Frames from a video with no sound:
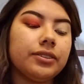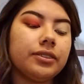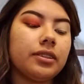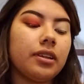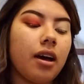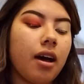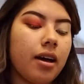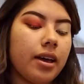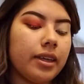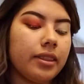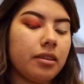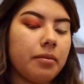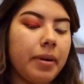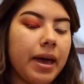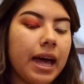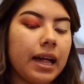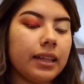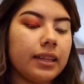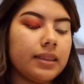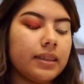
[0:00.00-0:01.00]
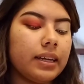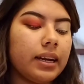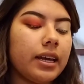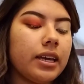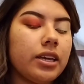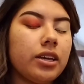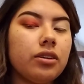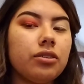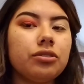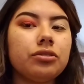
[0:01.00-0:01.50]
not in the palette that I
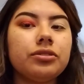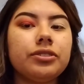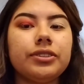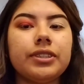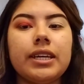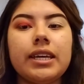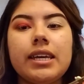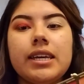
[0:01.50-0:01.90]
use